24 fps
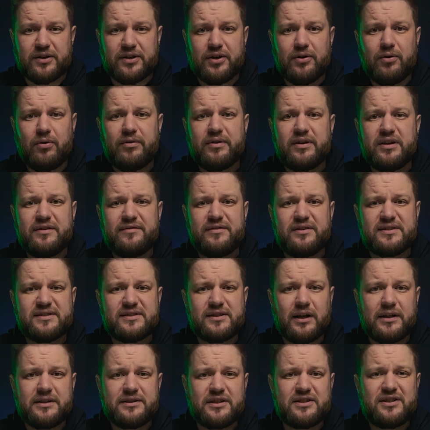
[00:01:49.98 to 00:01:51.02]
Georgieva
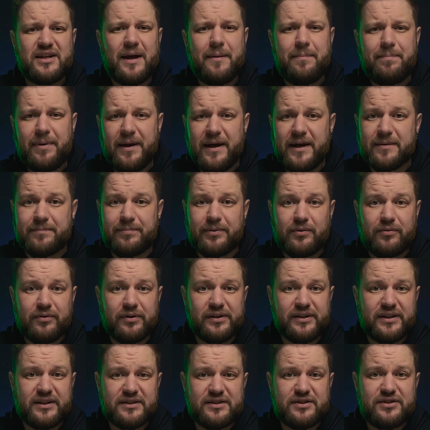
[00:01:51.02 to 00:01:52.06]
cited a paper
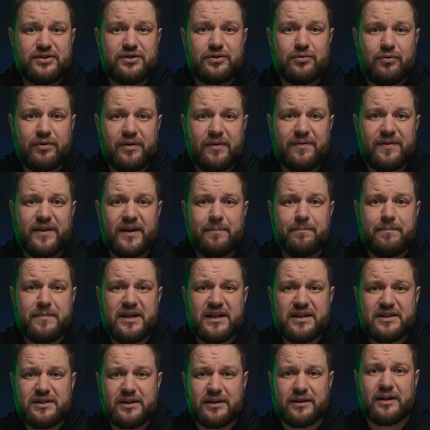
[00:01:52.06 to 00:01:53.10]
released during the
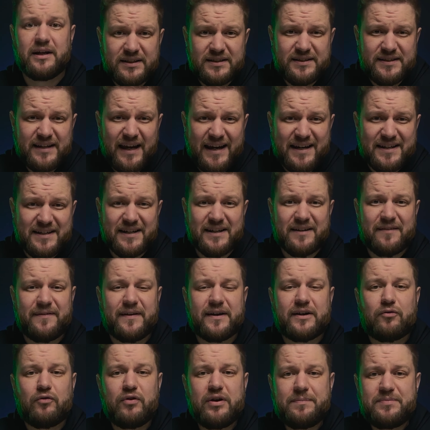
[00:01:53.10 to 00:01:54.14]
meeting stating the
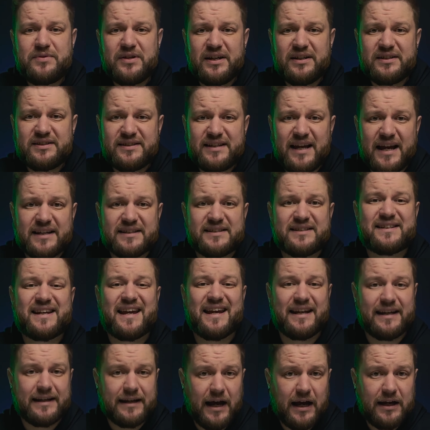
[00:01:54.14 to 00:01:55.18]
crypto assets
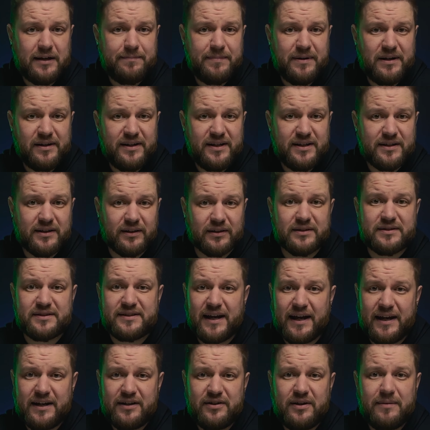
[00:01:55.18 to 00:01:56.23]
cannot be legal
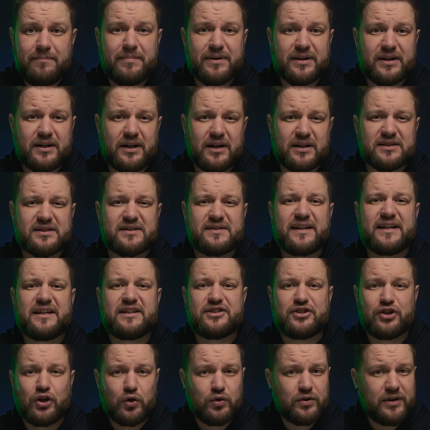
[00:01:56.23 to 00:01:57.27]
tender because they
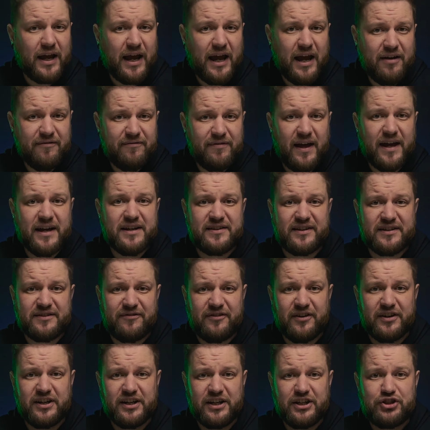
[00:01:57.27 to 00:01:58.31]
don't have a
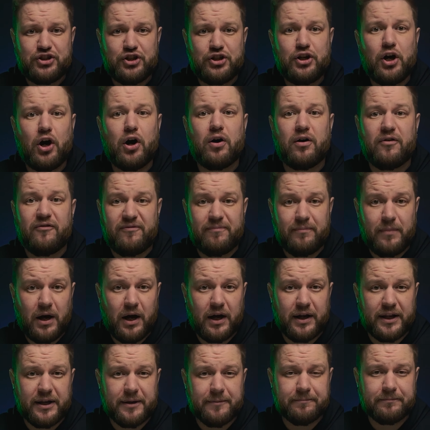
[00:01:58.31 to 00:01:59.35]
definition of
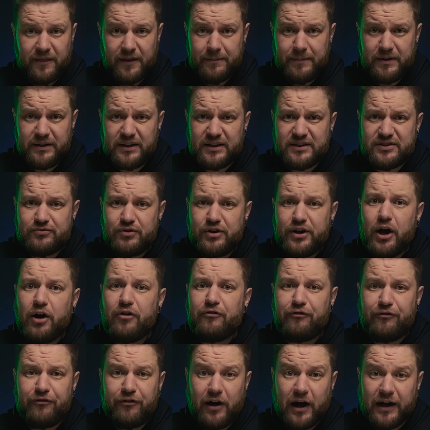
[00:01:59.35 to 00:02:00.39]
money. The Ministry of
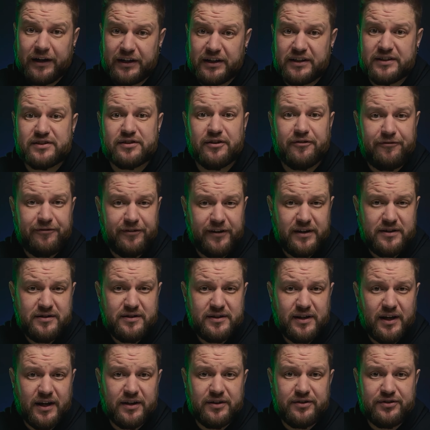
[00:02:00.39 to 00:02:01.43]
Finance of
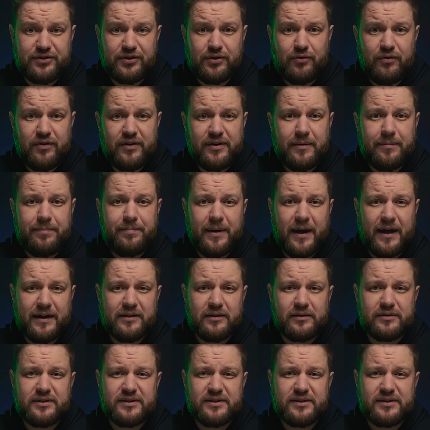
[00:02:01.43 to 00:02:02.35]
India during a panel